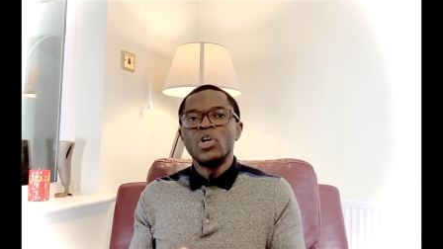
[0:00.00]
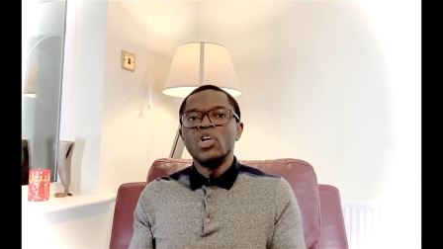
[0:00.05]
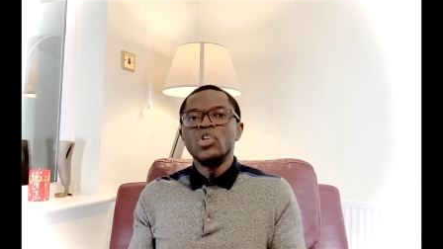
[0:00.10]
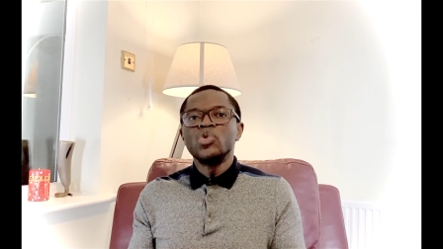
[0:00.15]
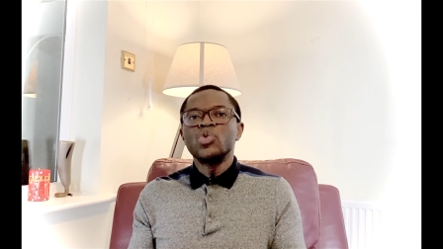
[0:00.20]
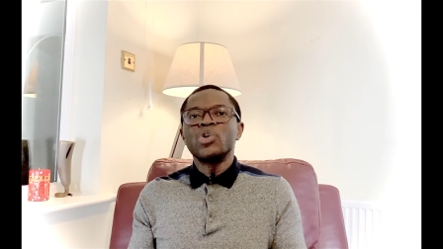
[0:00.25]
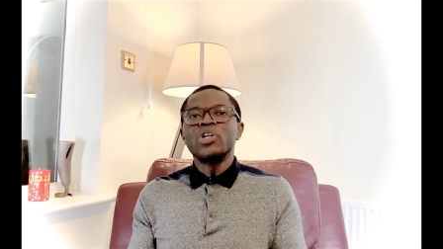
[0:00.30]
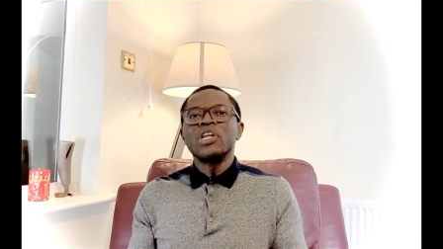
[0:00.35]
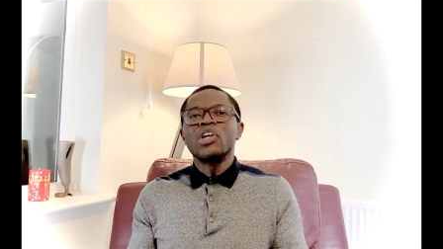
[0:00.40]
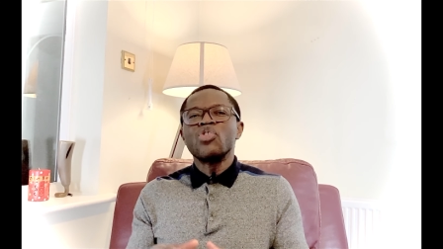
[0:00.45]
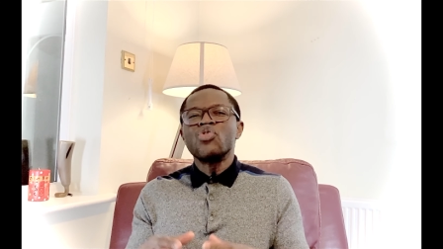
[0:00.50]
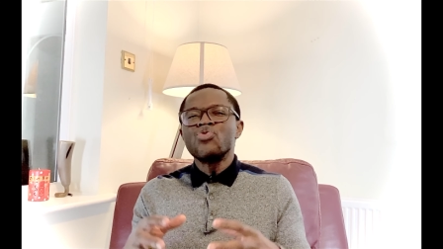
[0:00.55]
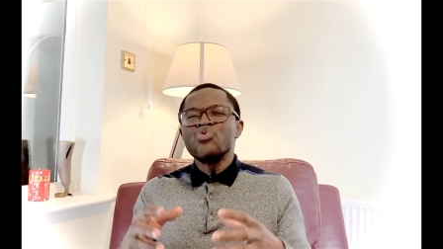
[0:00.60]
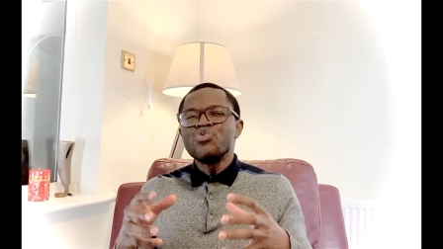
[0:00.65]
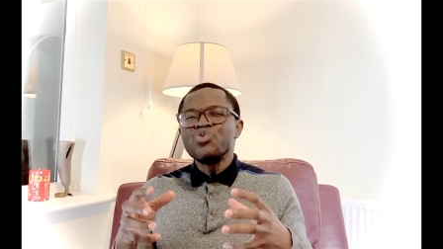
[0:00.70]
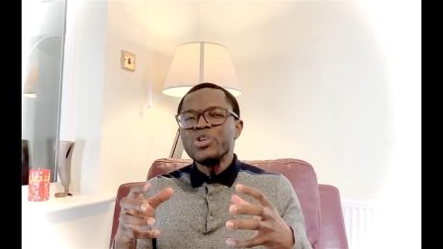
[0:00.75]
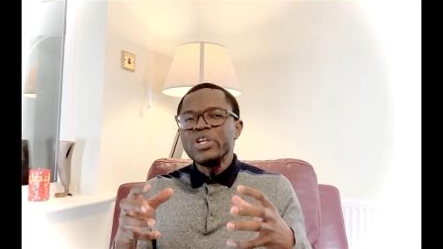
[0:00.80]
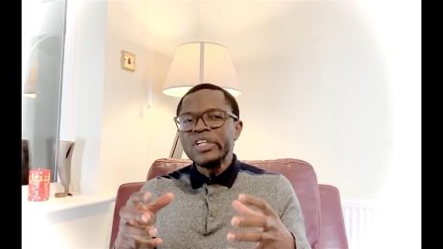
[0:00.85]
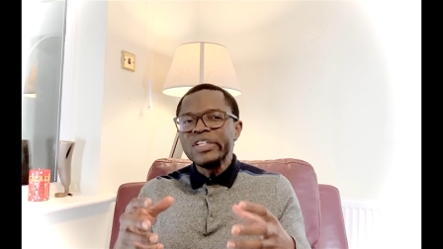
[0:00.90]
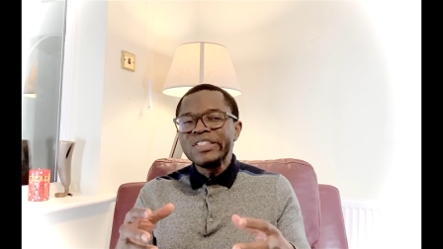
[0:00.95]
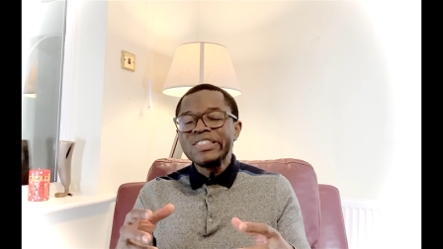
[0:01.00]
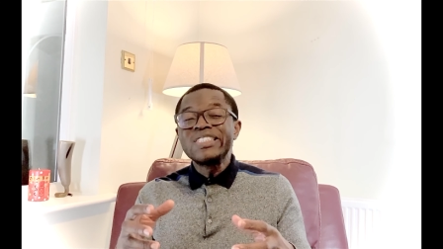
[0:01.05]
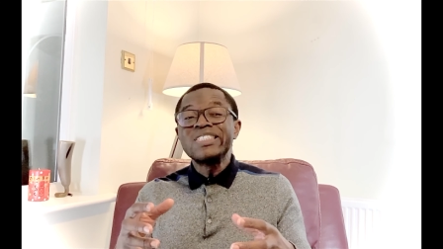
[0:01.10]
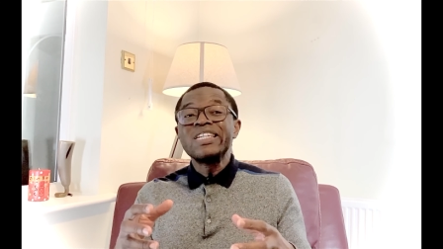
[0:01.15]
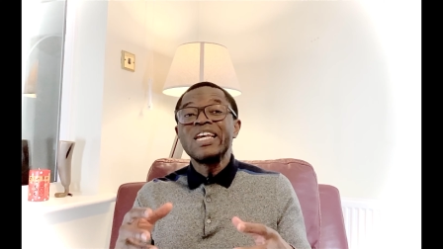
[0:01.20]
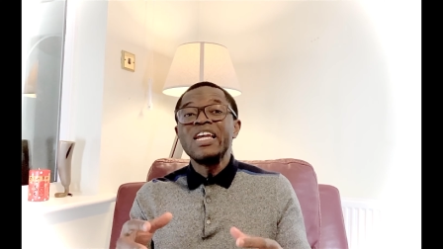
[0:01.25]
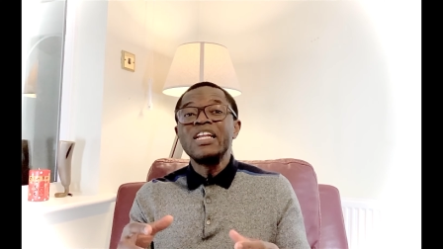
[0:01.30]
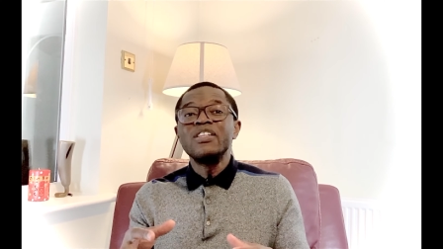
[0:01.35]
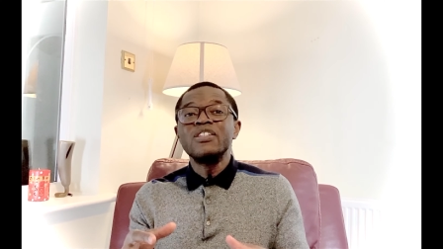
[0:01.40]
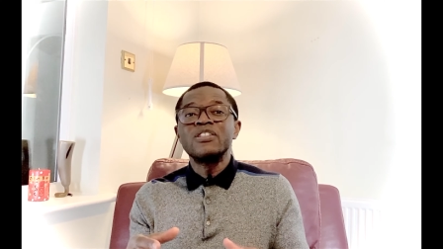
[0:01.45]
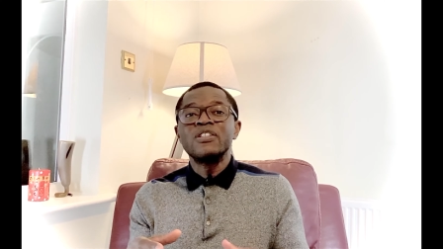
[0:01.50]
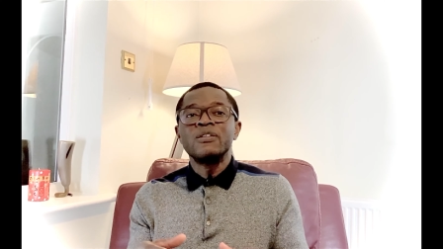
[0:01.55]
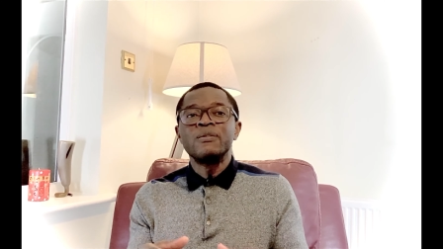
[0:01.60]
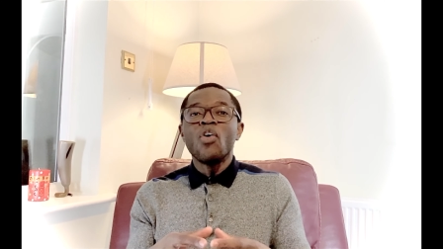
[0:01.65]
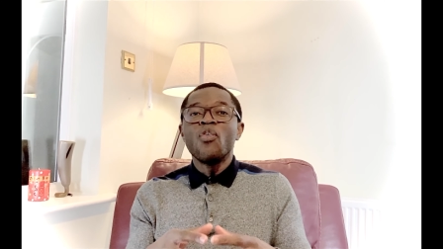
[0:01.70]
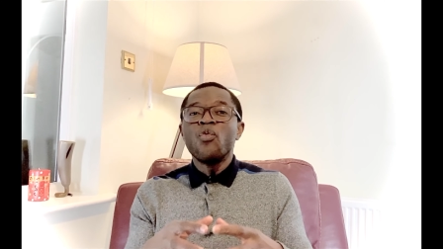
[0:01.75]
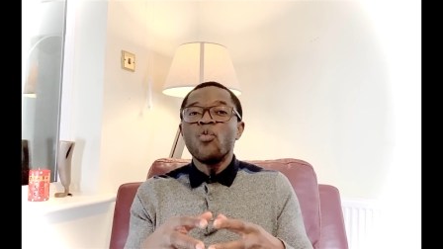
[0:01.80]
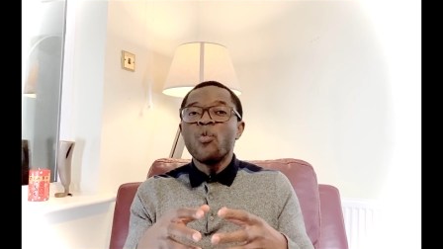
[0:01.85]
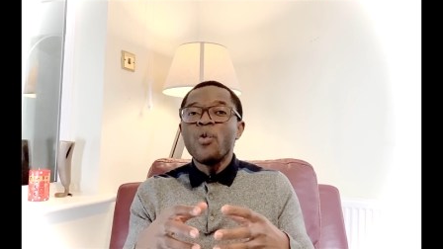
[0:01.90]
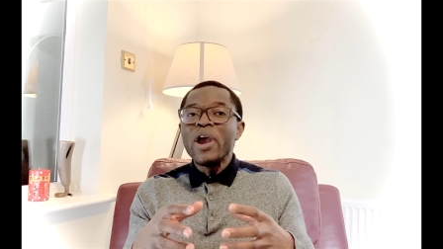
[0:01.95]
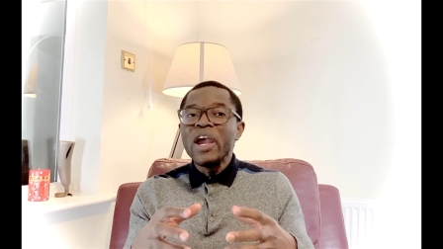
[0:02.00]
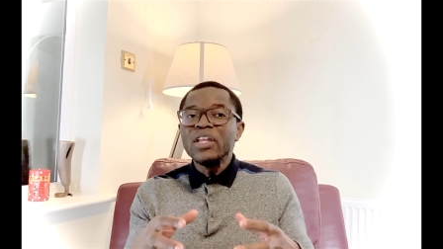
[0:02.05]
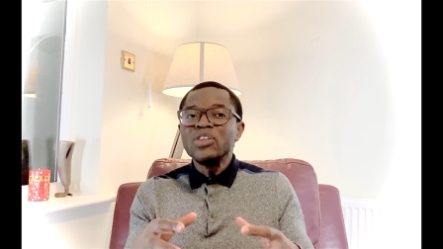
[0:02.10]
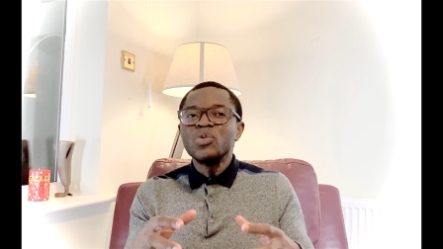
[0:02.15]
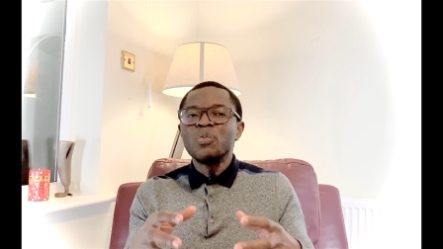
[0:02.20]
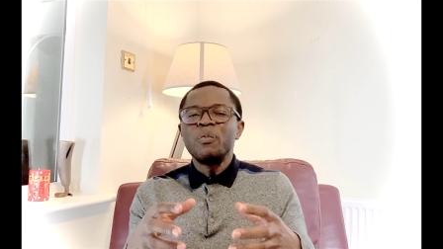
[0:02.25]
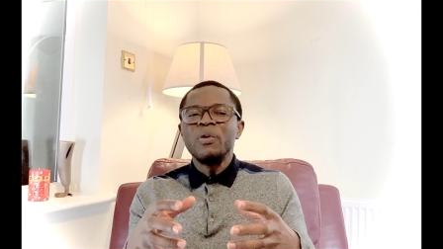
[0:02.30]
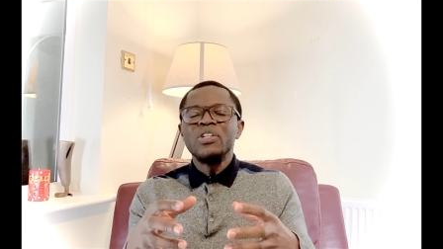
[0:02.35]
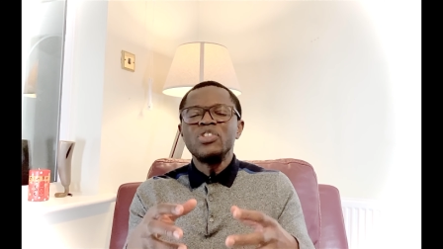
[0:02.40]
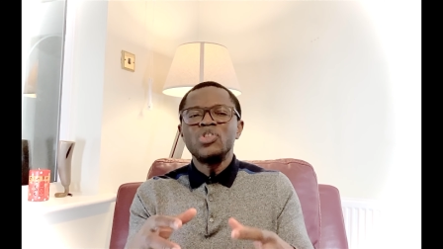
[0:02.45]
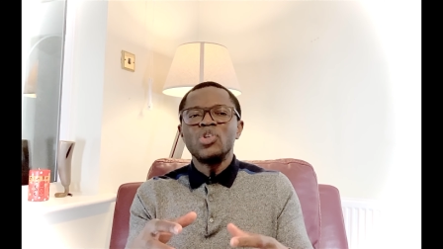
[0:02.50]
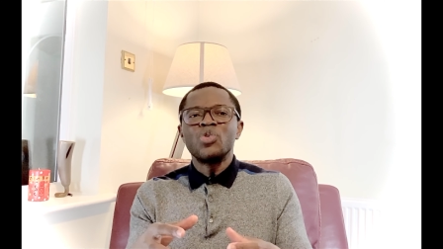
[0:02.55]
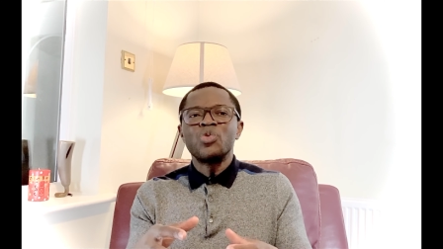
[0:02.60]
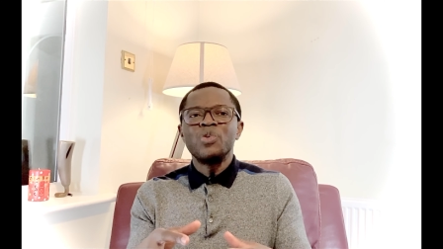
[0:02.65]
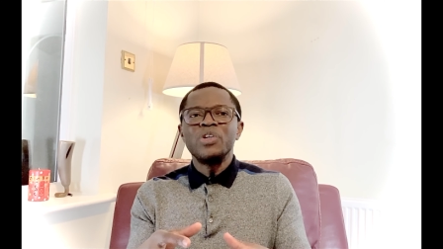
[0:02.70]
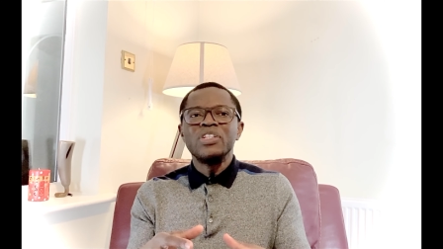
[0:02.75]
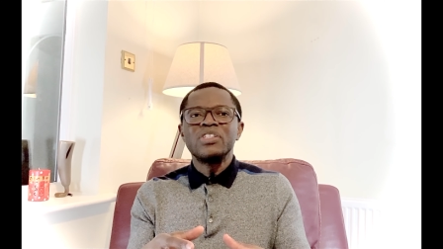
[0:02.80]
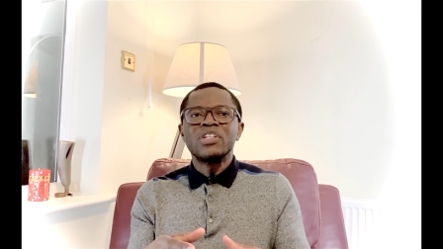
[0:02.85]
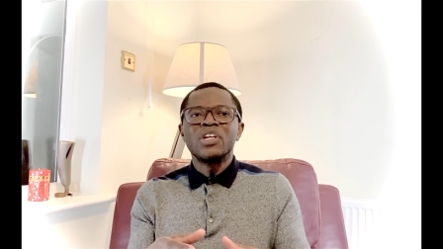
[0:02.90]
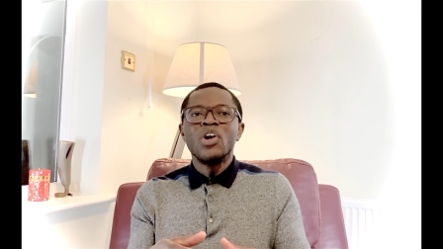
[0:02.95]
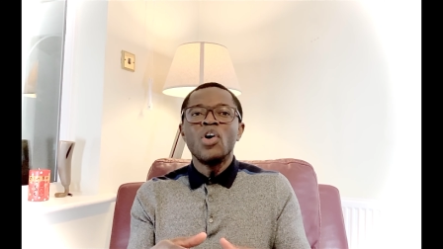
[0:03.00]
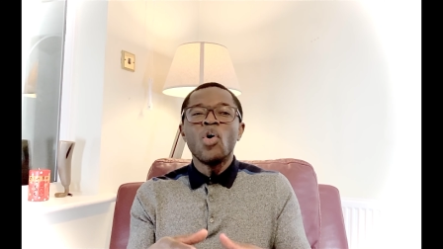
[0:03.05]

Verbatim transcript: to get a real sense of where to place your risk